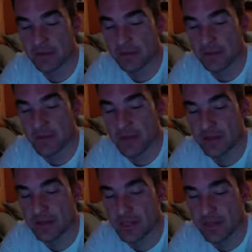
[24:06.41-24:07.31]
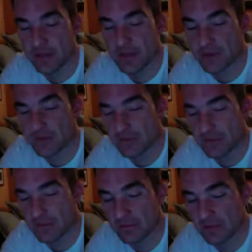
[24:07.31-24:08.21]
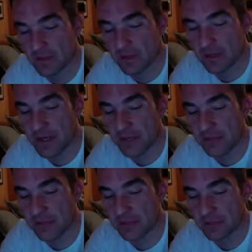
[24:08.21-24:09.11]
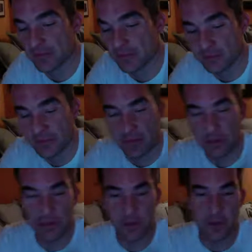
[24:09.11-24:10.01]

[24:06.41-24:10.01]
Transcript: men's team was eliminated from World Cup